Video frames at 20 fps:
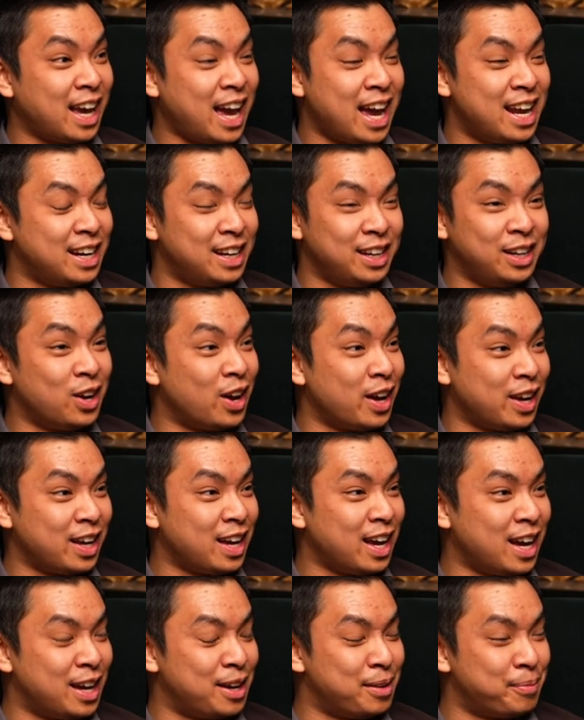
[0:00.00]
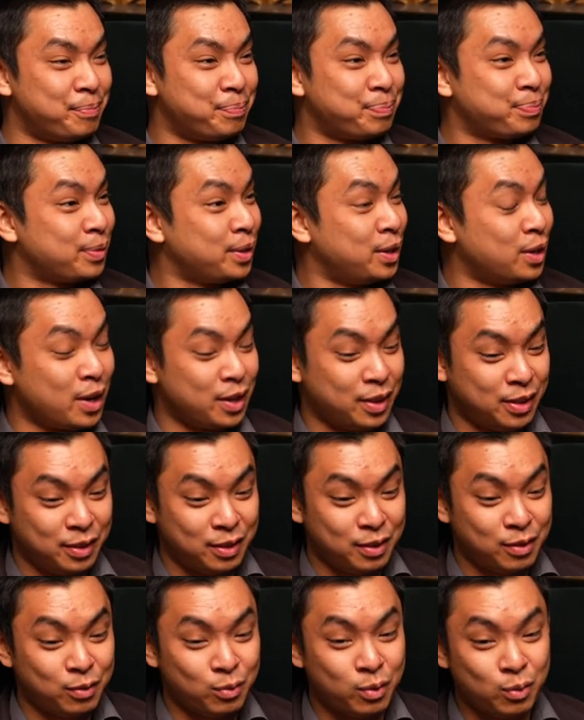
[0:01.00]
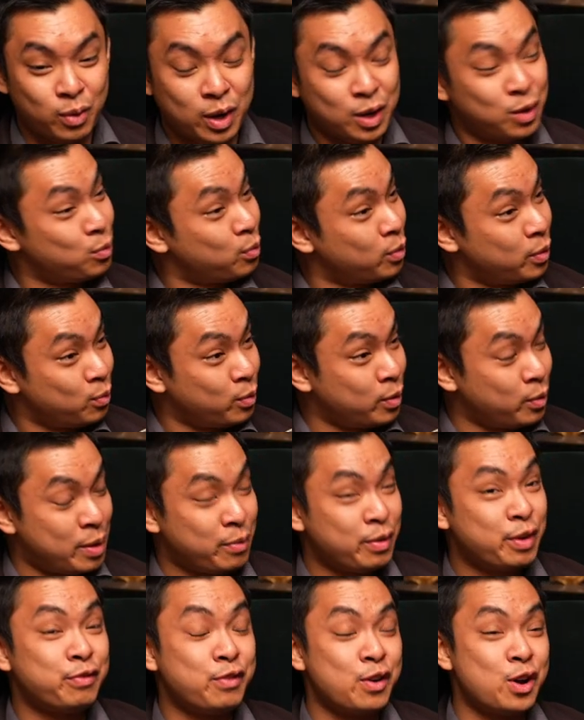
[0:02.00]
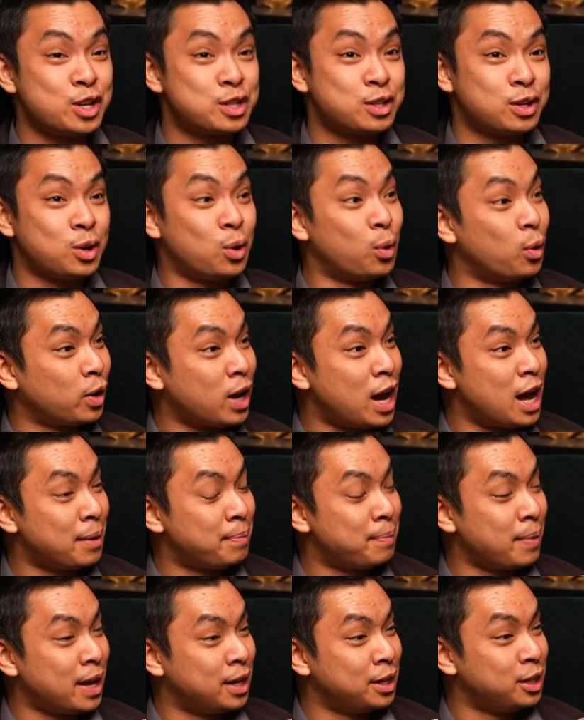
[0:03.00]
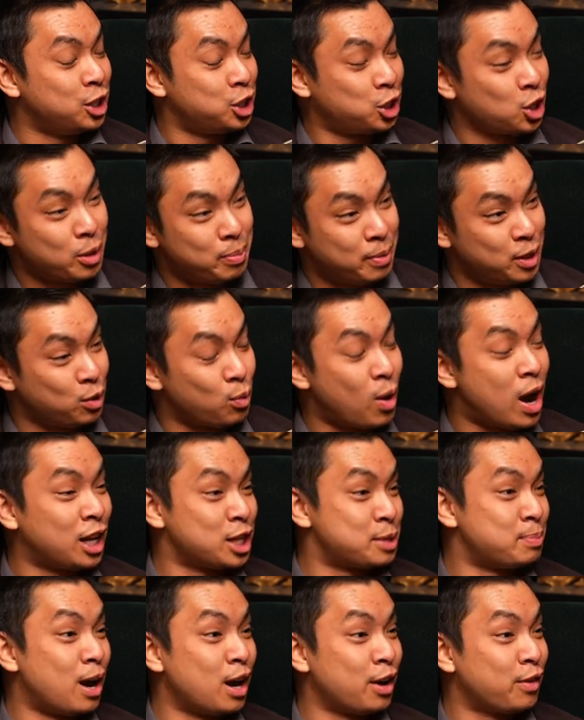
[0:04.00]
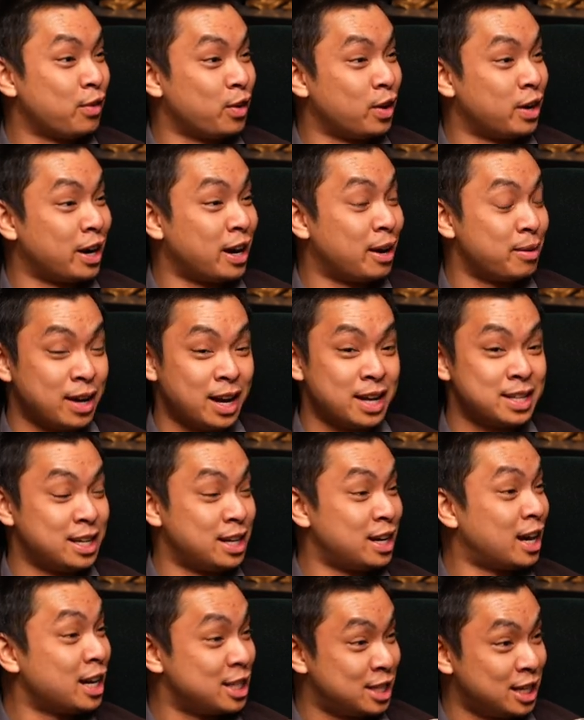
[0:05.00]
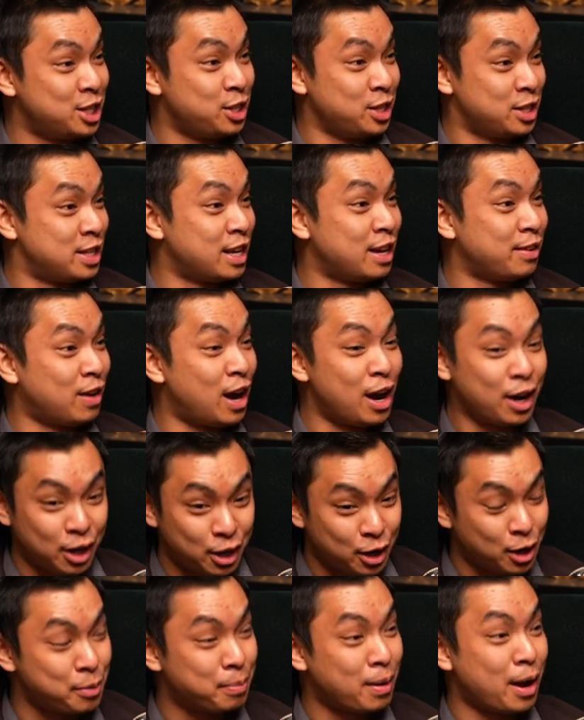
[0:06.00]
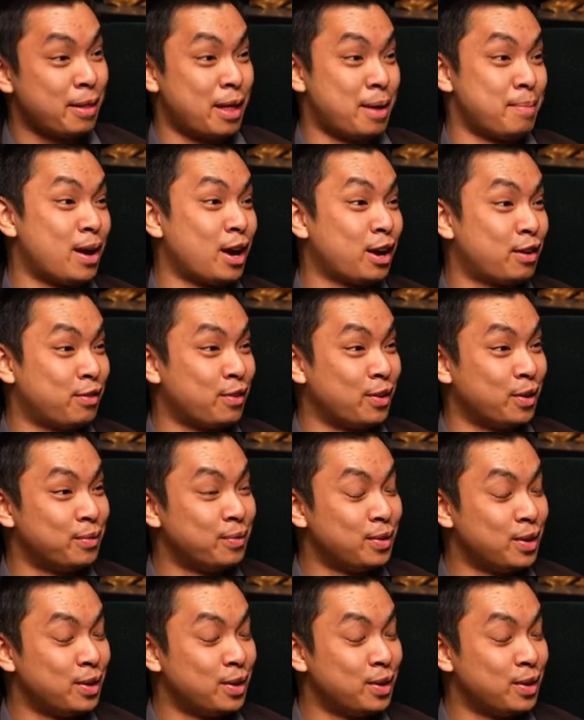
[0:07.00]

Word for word: and you know, um, you know, when when we first caught up and you showed me your wireless microphone, I, I said, I said to yourself, I'm gonna go buy that microphone.